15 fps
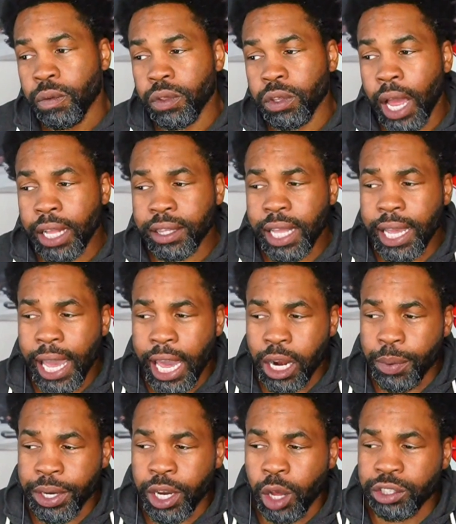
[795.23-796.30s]
I think Eddie
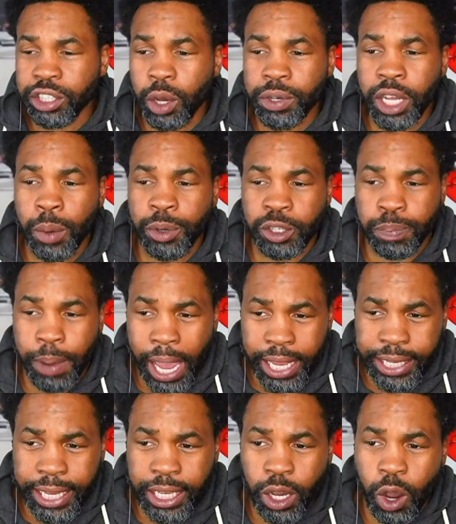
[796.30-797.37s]
Reynoso then was
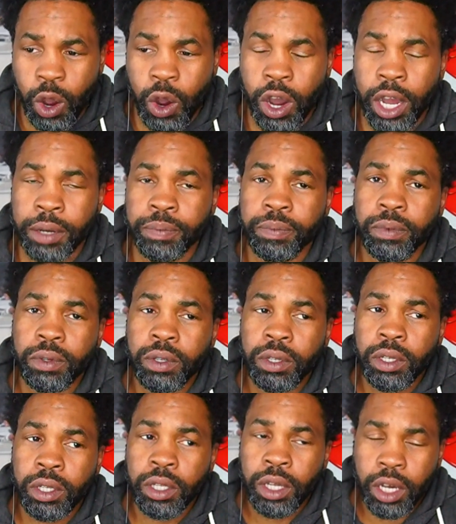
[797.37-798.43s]
banking on
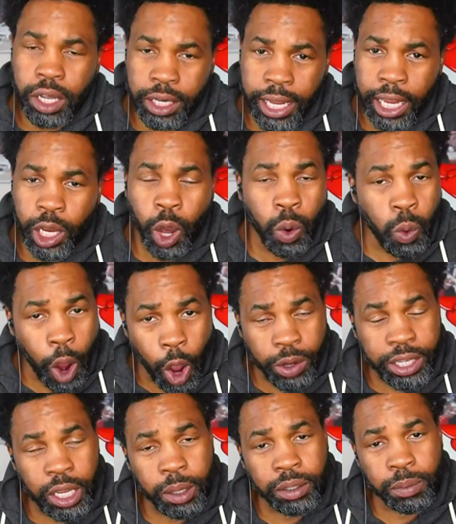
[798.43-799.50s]
Canelo
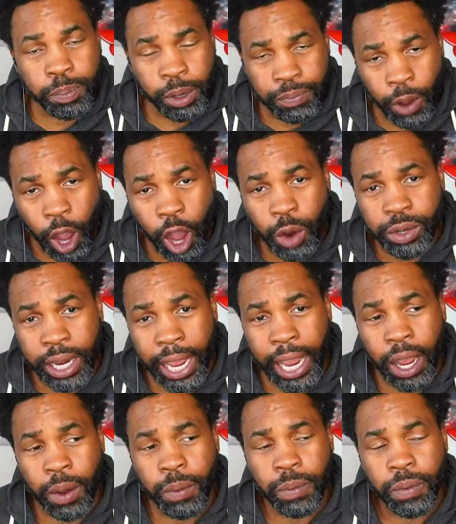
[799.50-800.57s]
walking Bivol
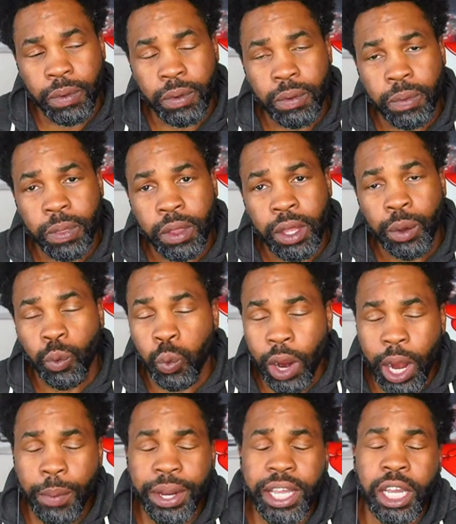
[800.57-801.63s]
down,
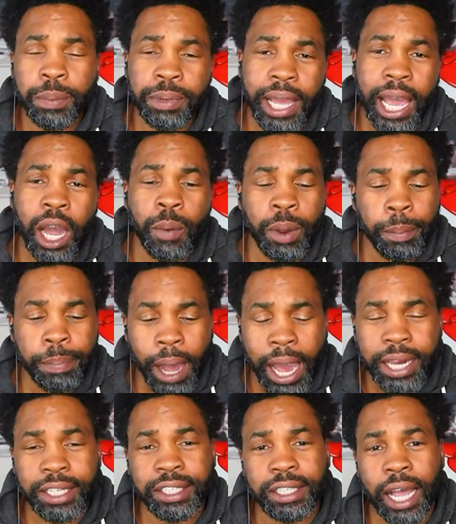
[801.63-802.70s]
wearing him down with
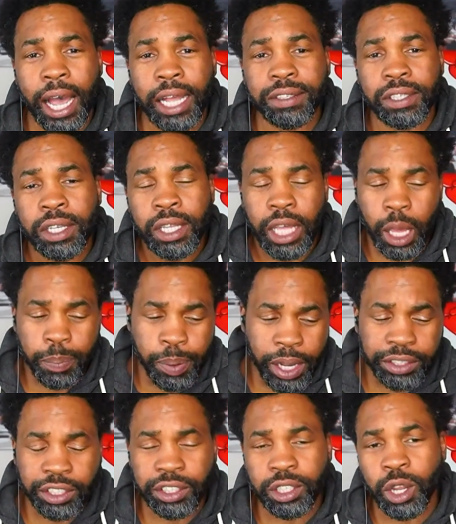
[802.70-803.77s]
body shots and
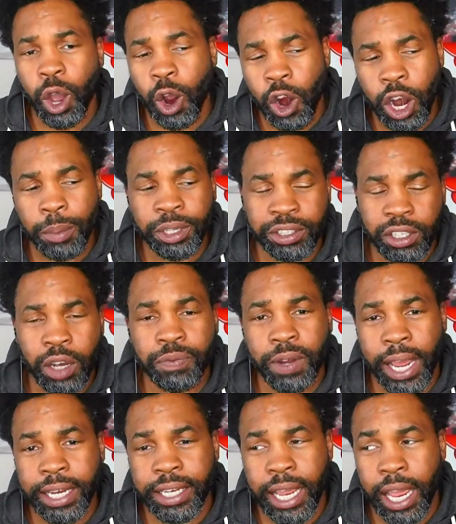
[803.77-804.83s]
punches to the arm and stuff
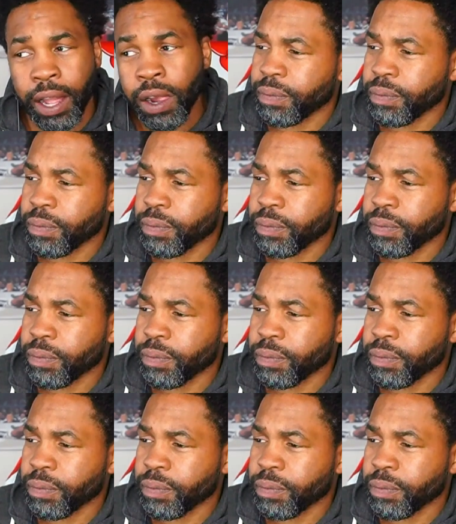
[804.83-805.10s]
like that.